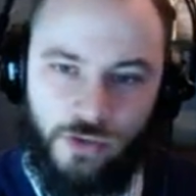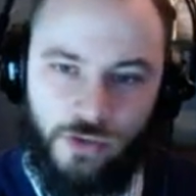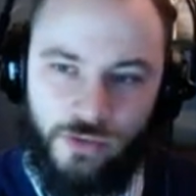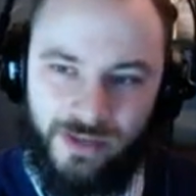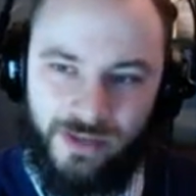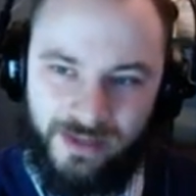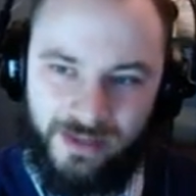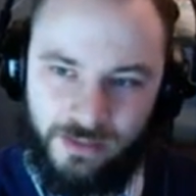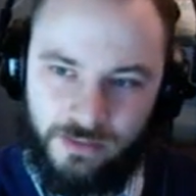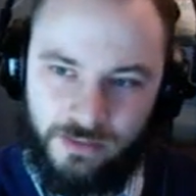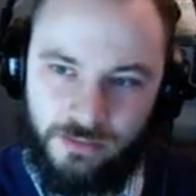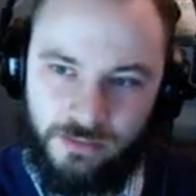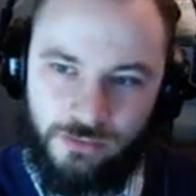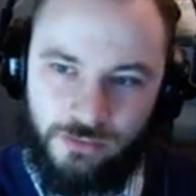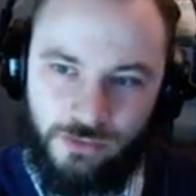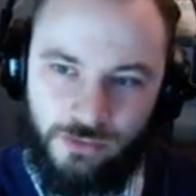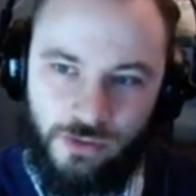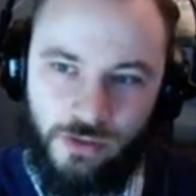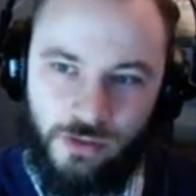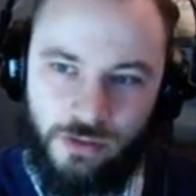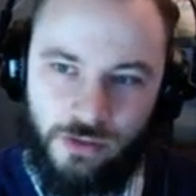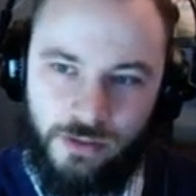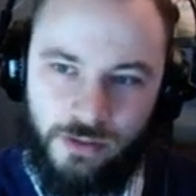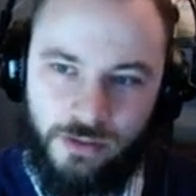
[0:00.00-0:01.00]
they can
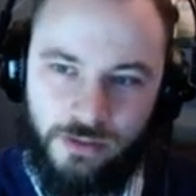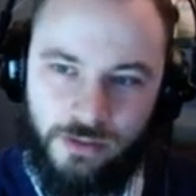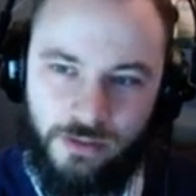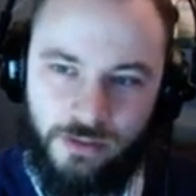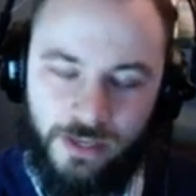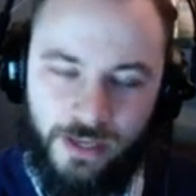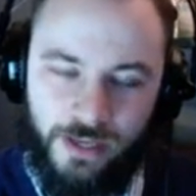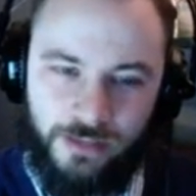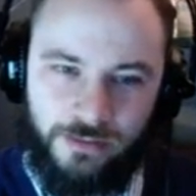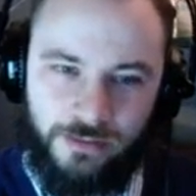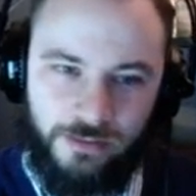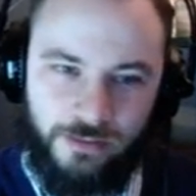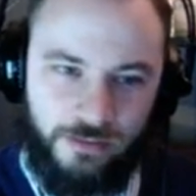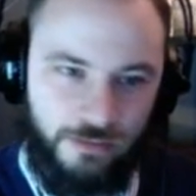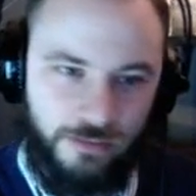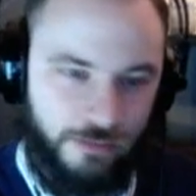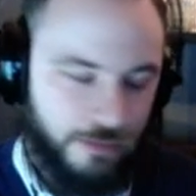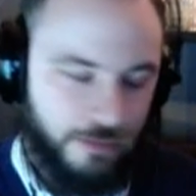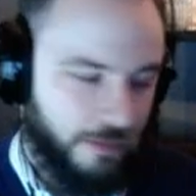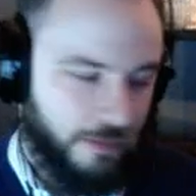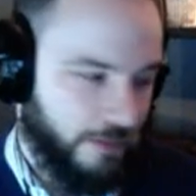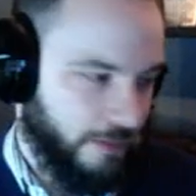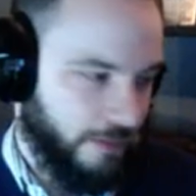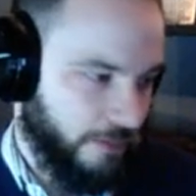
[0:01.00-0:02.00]
look at the,
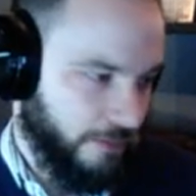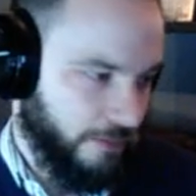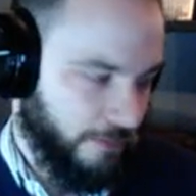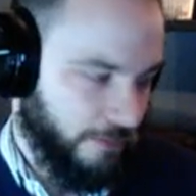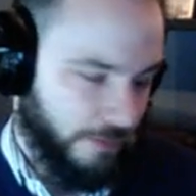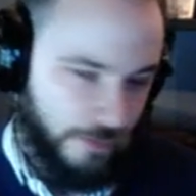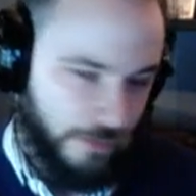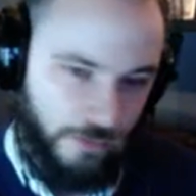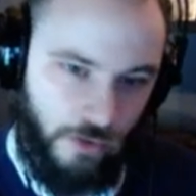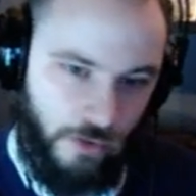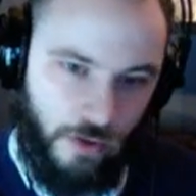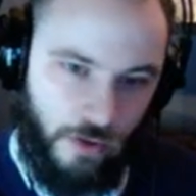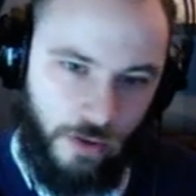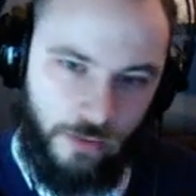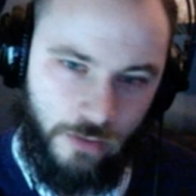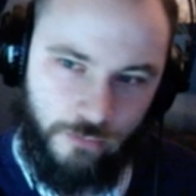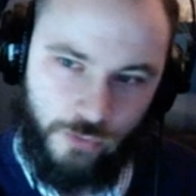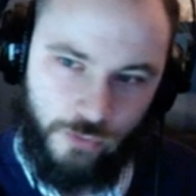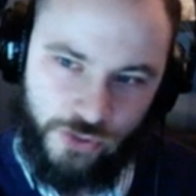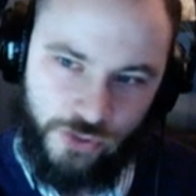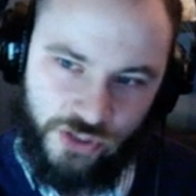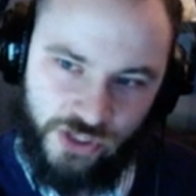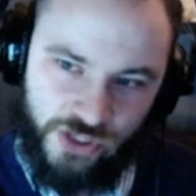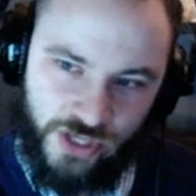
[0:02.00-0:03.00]
the, the log of
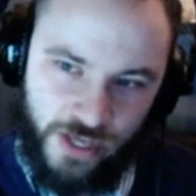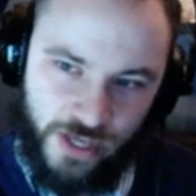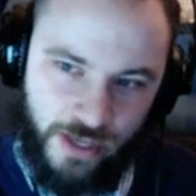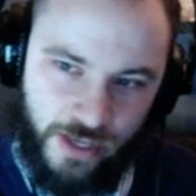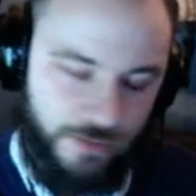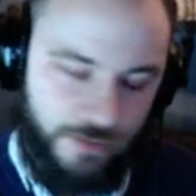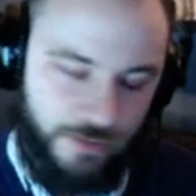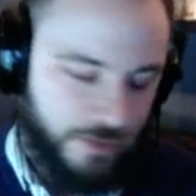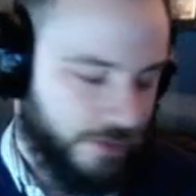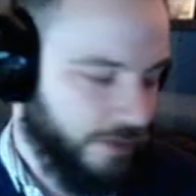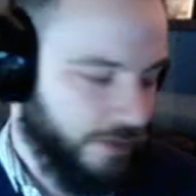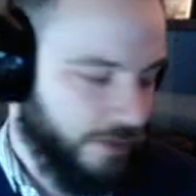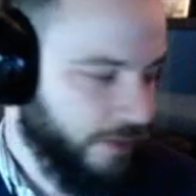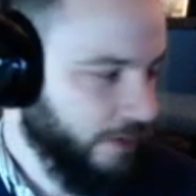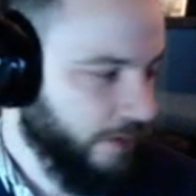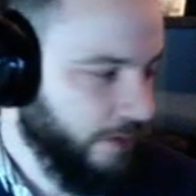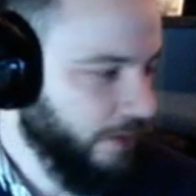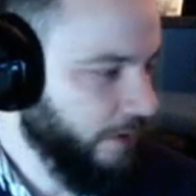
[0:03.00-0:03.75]
what's changed